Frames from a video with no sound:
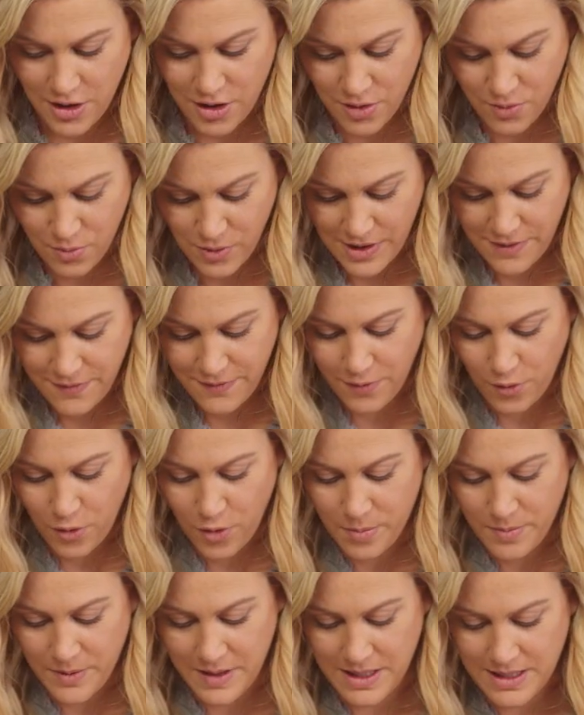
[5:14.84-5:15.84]
you can
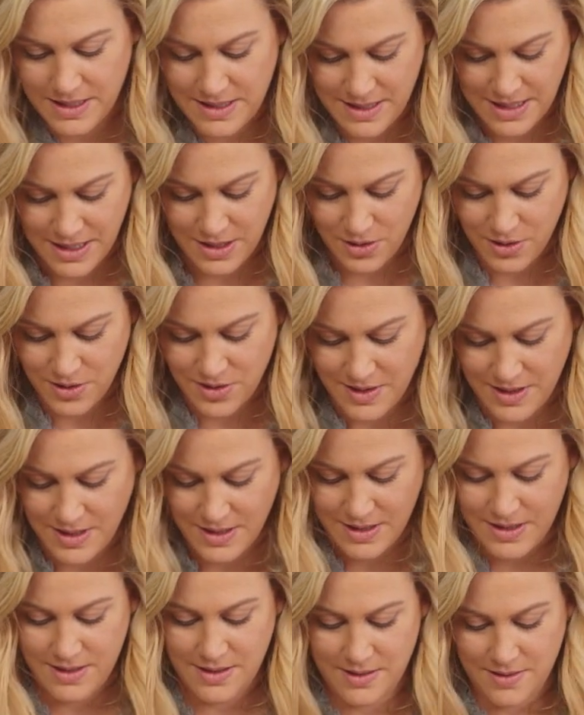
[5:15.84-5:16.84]
reform this and use
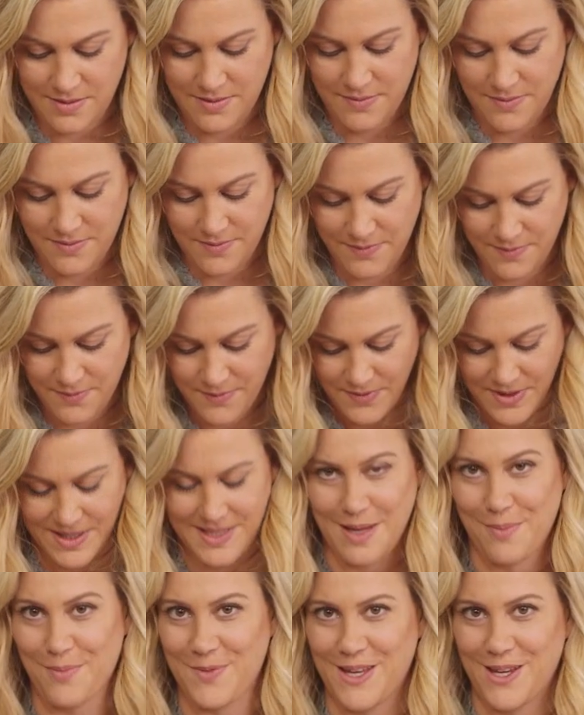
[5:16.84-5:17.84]
this for
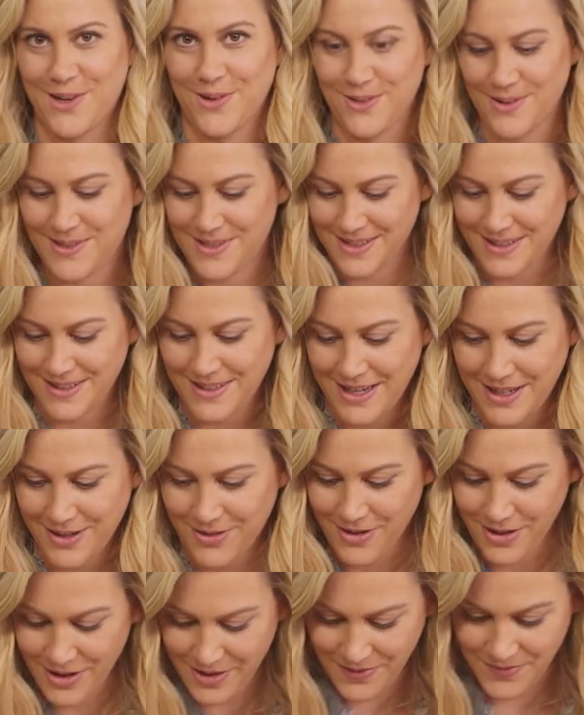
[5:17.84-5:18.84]
something else
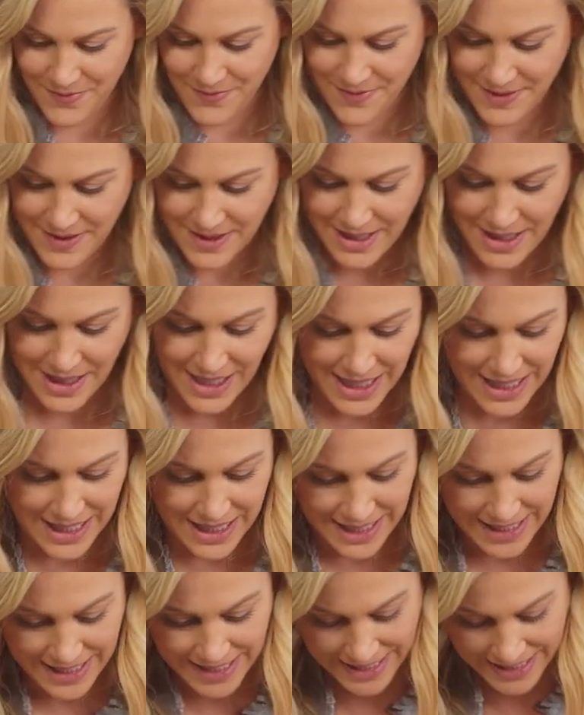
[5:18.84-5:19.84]
later on.
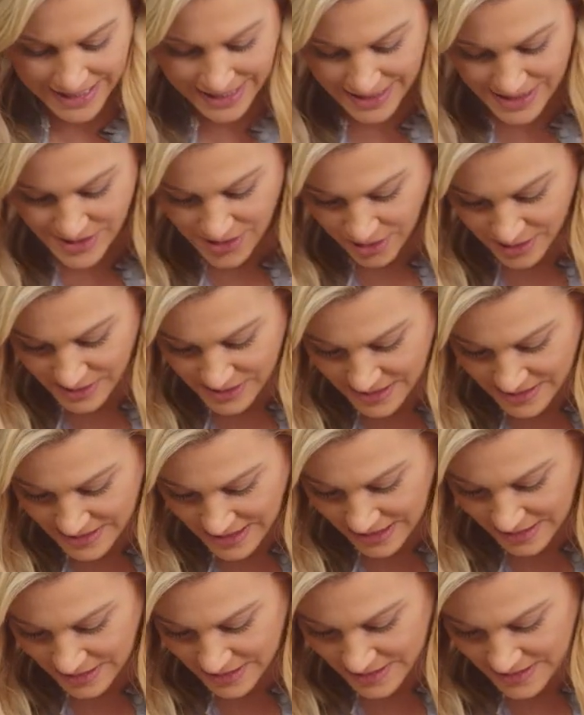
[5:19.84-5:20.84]
And to
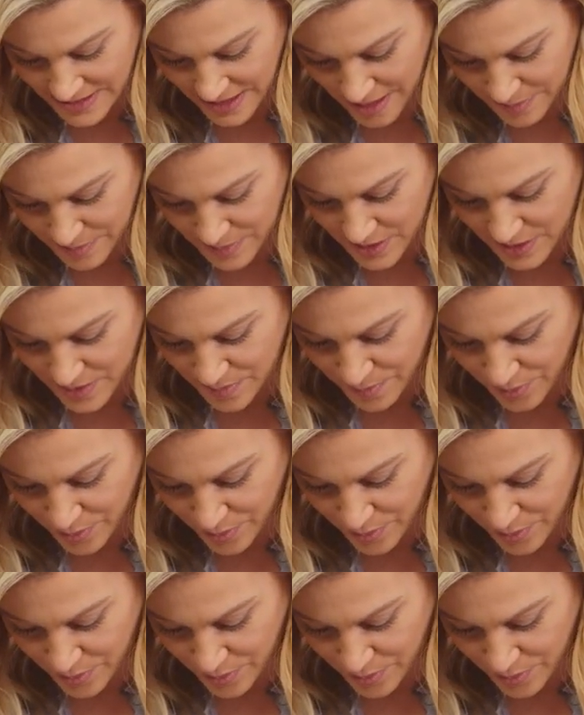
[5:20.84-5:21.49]
neaten this up, just